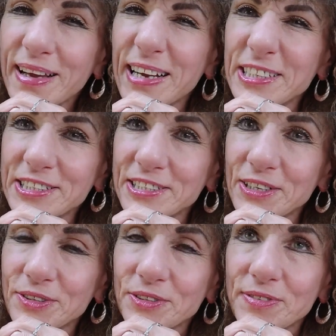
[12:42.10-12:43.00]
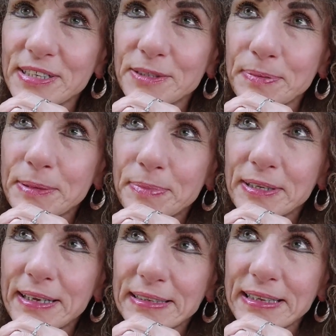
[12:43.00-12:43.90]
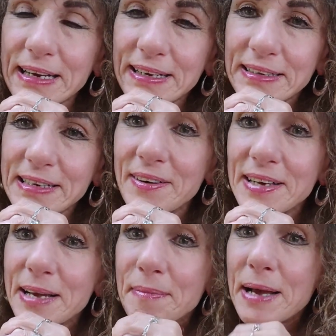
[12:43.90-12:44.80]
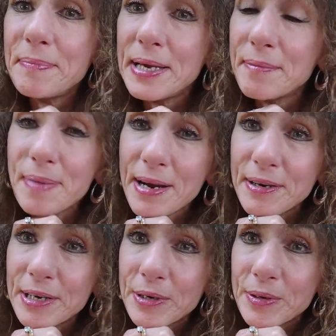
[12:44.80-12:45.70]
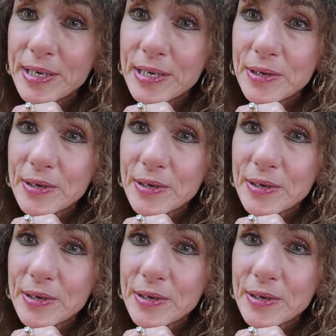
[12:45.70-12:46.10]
I just don't trust people like that. Now, am I being paranoid?